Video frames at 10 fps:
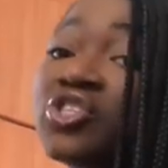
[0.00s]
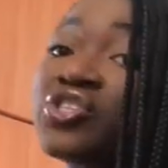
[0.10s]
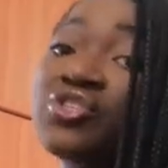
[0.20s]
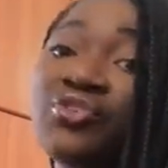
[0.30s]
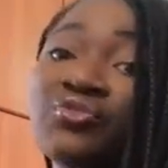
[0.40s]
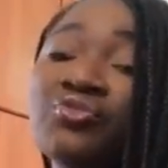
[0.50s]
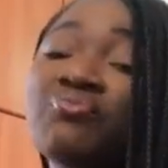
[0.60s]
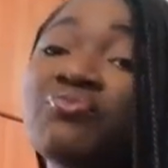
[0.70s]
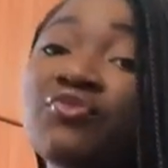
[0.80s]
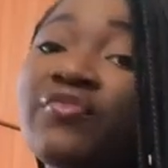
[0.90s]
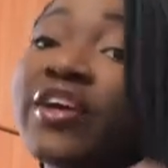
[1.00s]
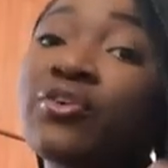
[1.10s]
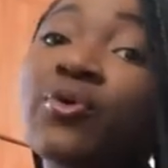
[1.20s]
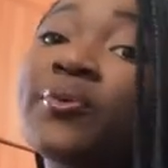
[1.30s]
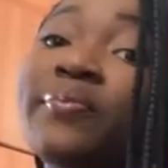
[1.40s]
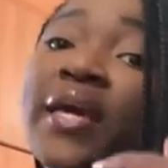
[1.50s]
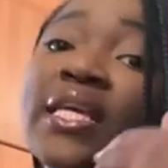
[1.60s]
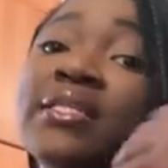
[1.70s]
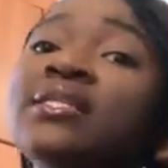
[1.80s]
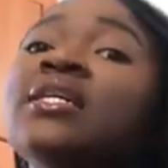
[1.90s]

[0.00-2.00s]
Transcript: just you you move at your own pace.